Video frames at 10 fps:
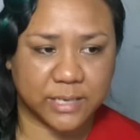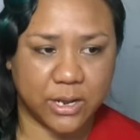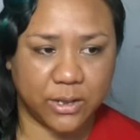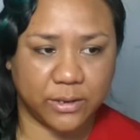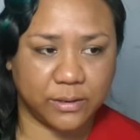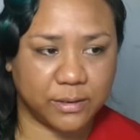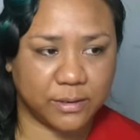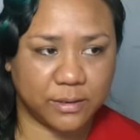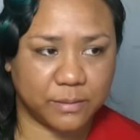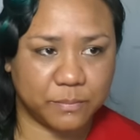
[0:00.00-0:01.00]

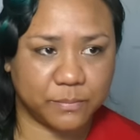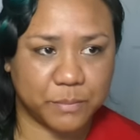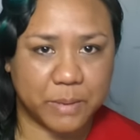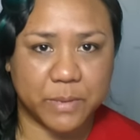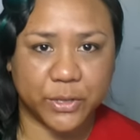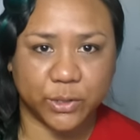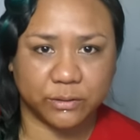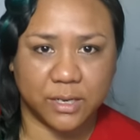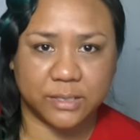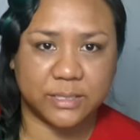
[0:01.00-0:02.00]
my
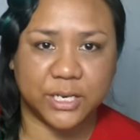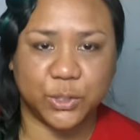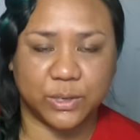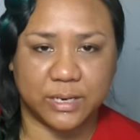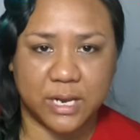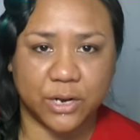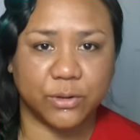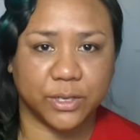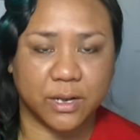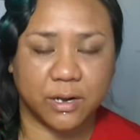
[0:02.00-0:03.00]
mother-in-law said you can
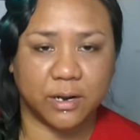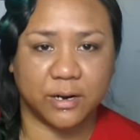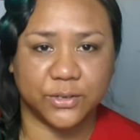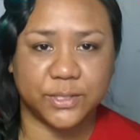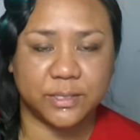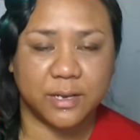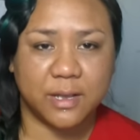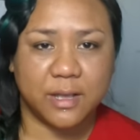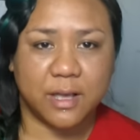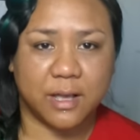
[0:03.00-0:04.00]
hear the cars
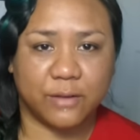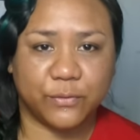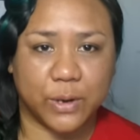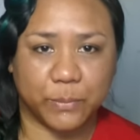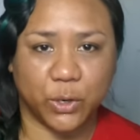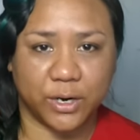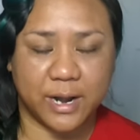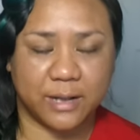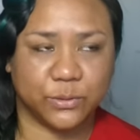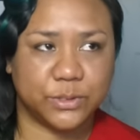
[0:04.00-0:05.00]
from her
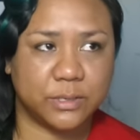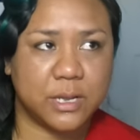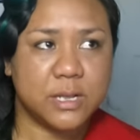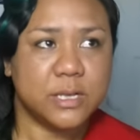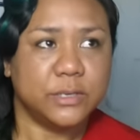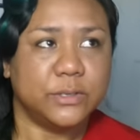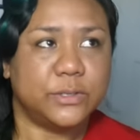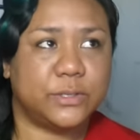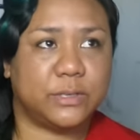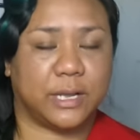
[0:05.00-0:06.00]
house,
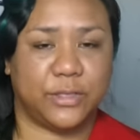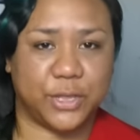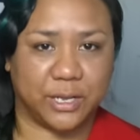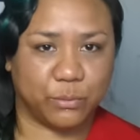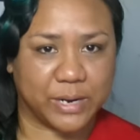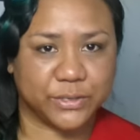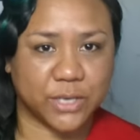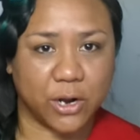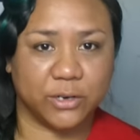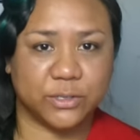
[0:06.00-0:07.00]
the
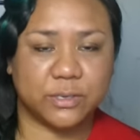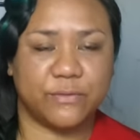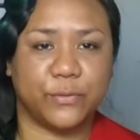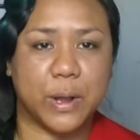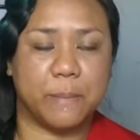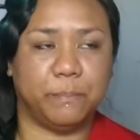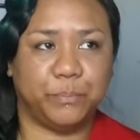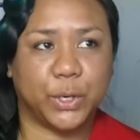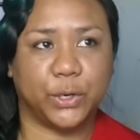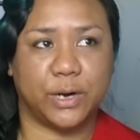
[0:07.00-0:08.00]
race cars
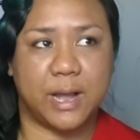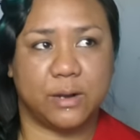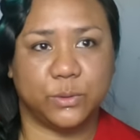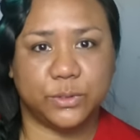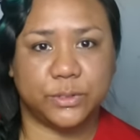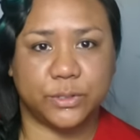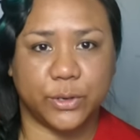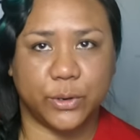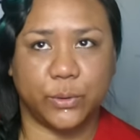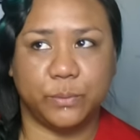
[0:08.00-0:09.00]
from her house.
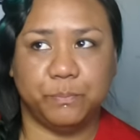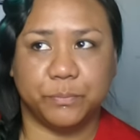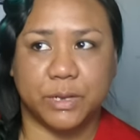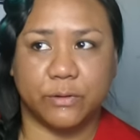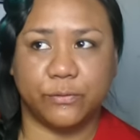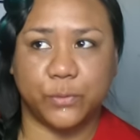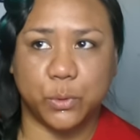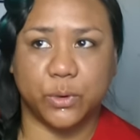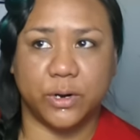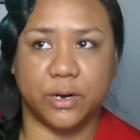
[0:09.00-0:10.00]
So
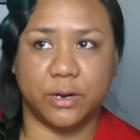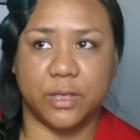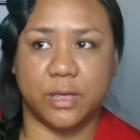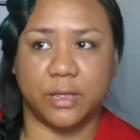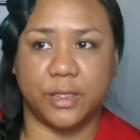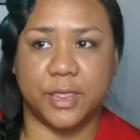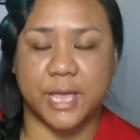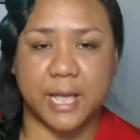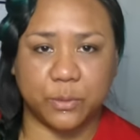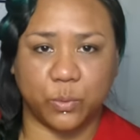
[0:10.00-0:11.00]
for
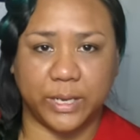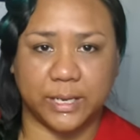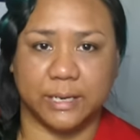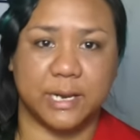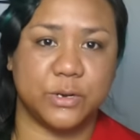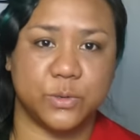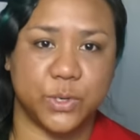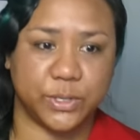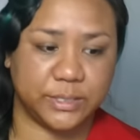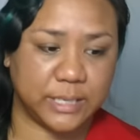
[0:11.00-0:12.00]
that week, and I don't
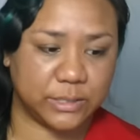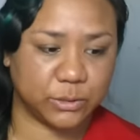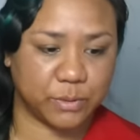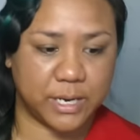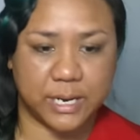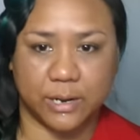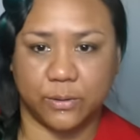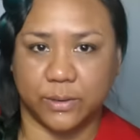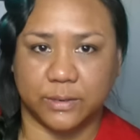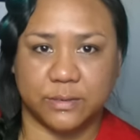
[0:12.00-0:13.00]
know the dates right
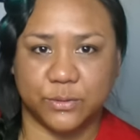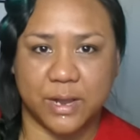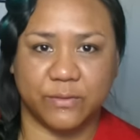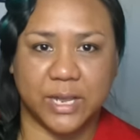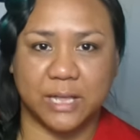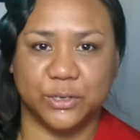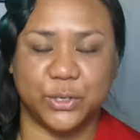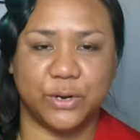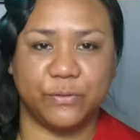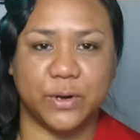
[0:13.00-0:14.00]
now, don't have a
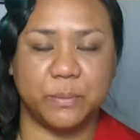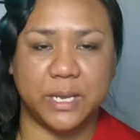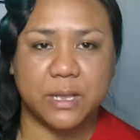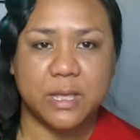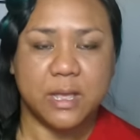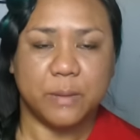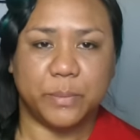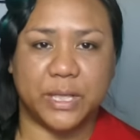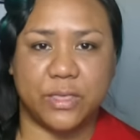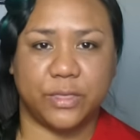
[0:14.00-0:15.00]
calendar in front of me,
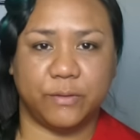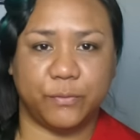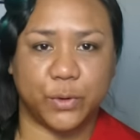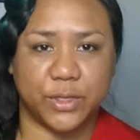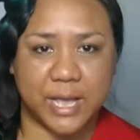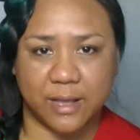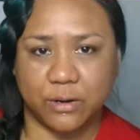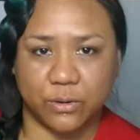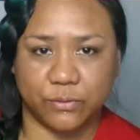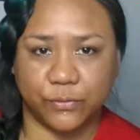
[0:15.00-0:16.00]
but for
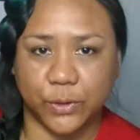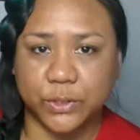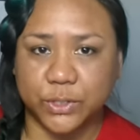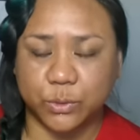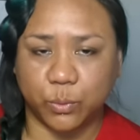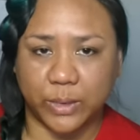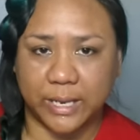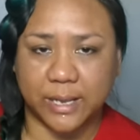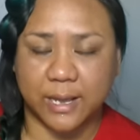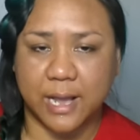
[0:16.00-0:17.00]
that first
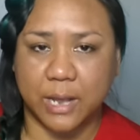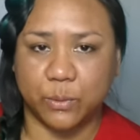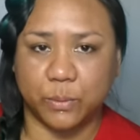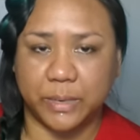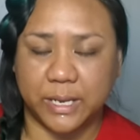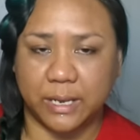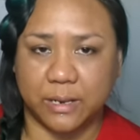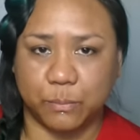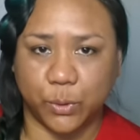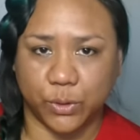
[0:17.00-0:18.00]
week I will be
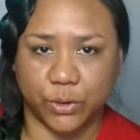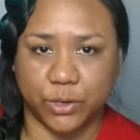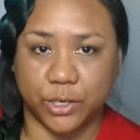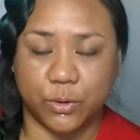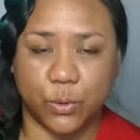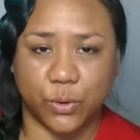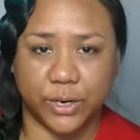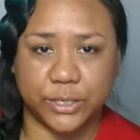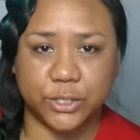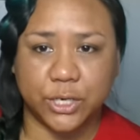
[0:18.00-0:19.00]
in Port
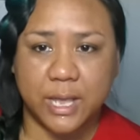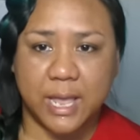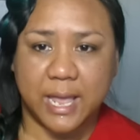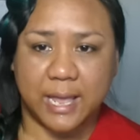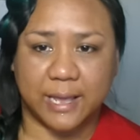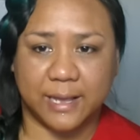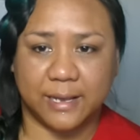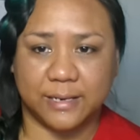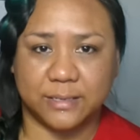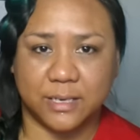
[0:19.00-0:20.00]
Orange,
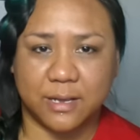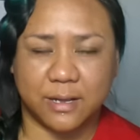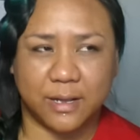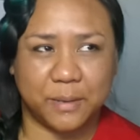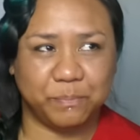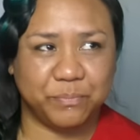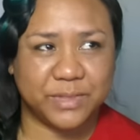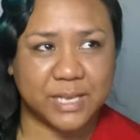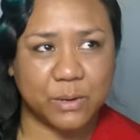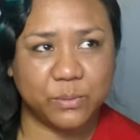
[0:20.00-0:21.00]
and
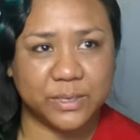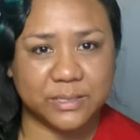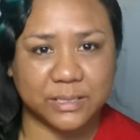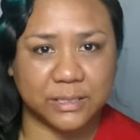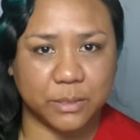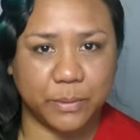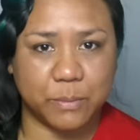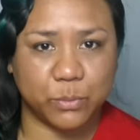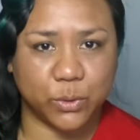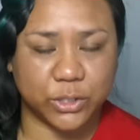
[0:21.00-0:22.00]
that one's a little
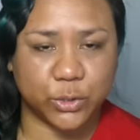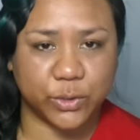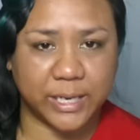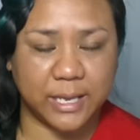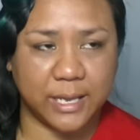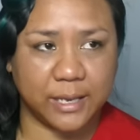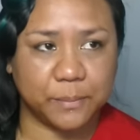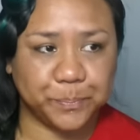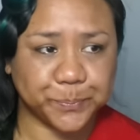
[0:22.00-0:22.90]
bit more tricky.